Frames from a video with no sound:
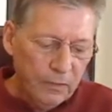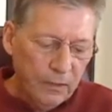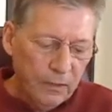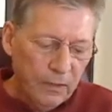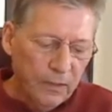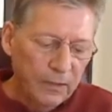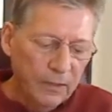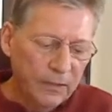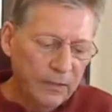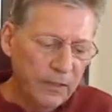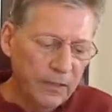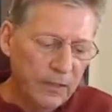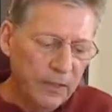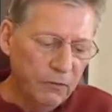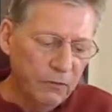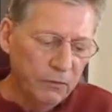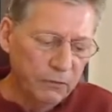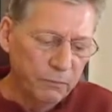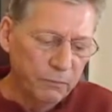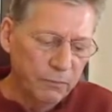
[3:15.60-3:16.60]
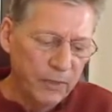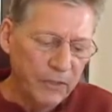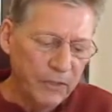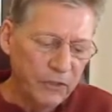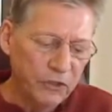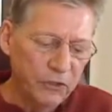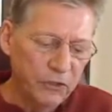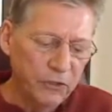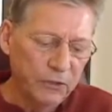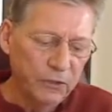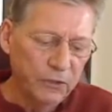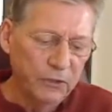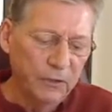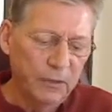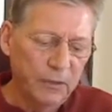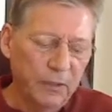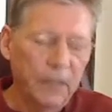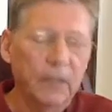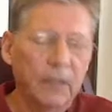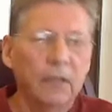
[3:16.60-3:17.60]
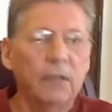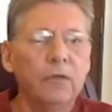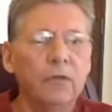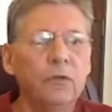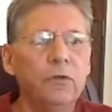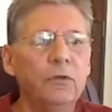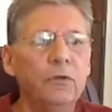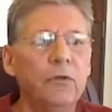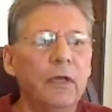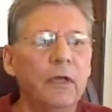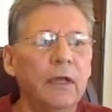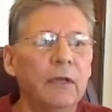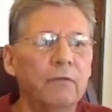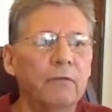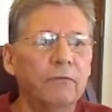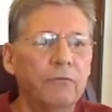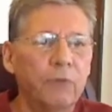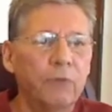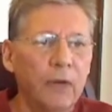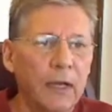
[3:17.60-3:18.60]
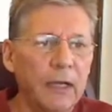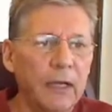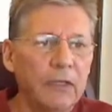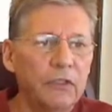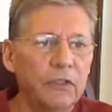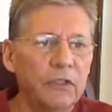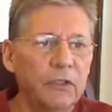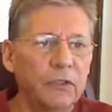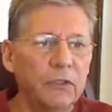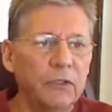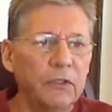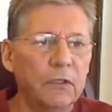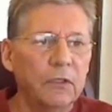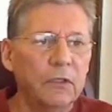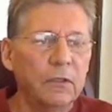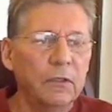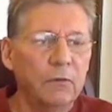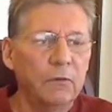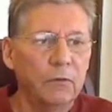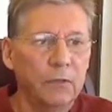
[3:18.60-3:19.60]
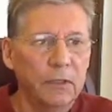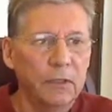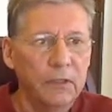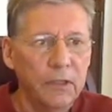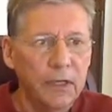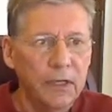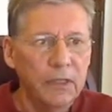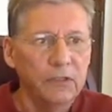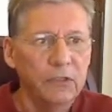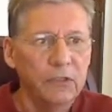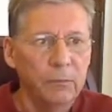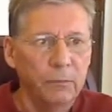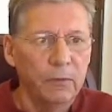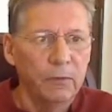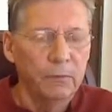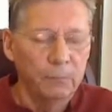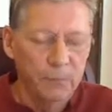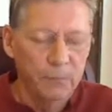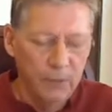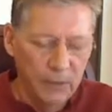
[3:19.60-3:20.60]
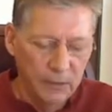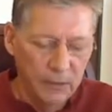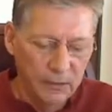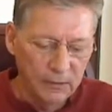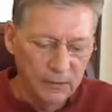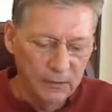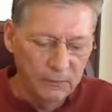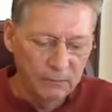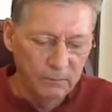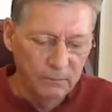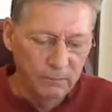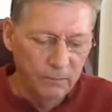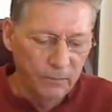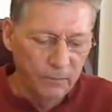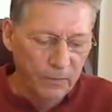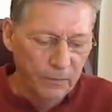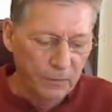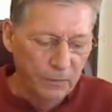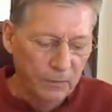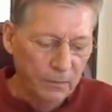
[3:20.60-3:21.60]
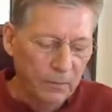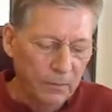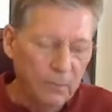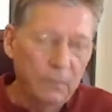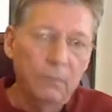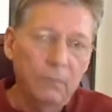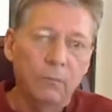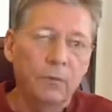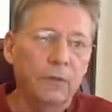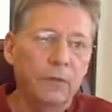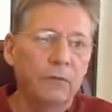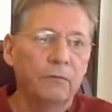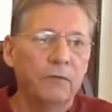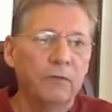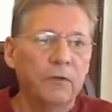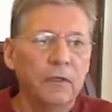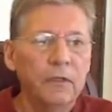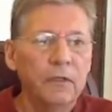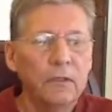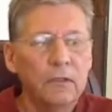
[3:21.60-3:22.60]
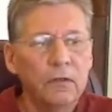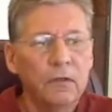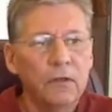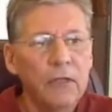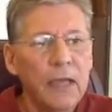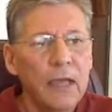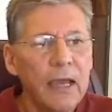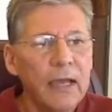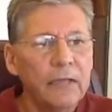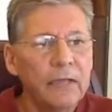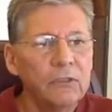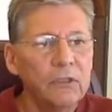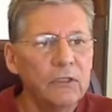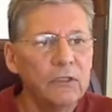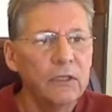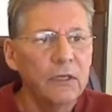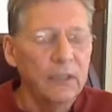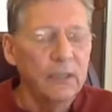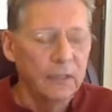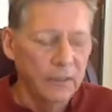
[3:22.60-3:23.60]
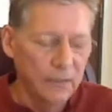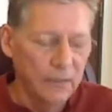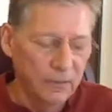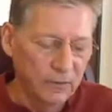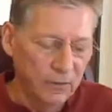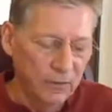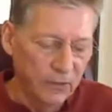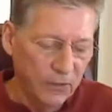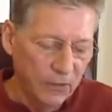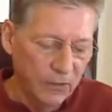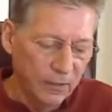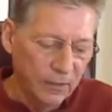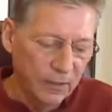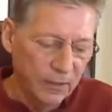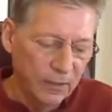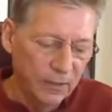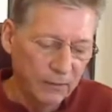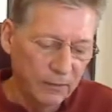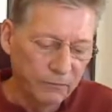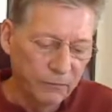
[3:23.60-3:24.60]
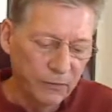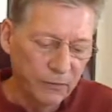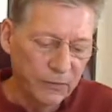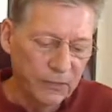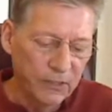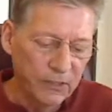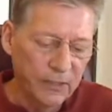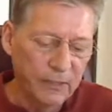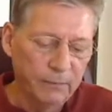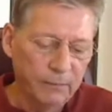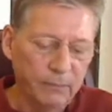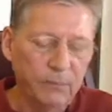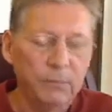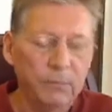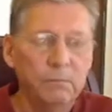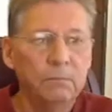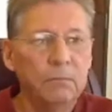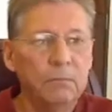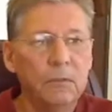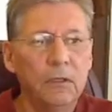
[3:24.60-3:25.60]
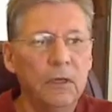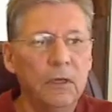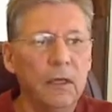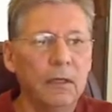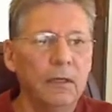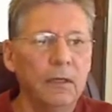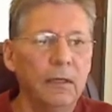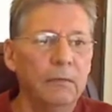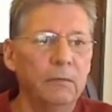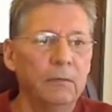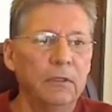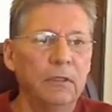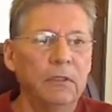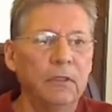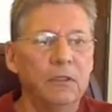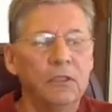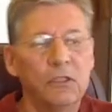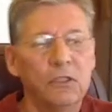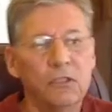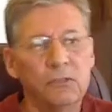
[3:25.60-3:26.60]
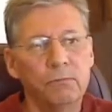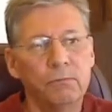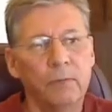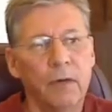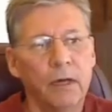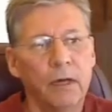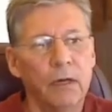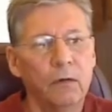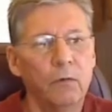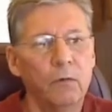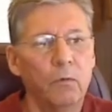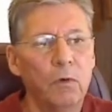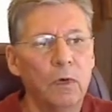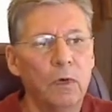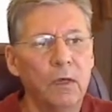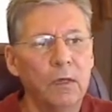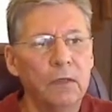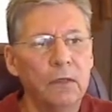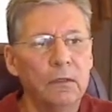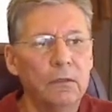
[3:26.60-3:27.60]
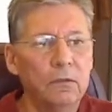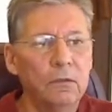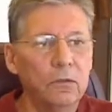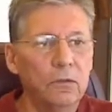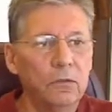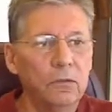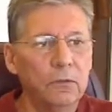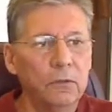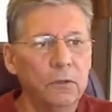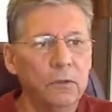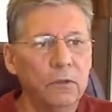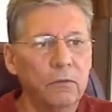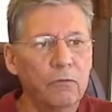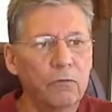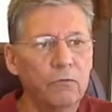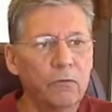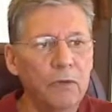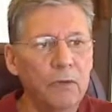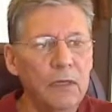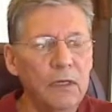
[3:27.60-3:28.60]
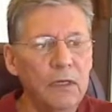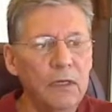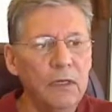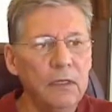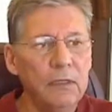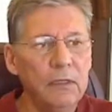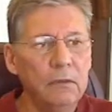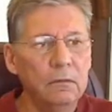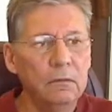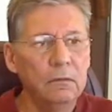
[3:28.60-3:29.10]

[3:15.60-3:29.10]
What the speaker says: A continuous measure can include a fractional or decimal part. When you're filling your gas tank on your car, for example, you're not limited to just buying 1 or 2 or 3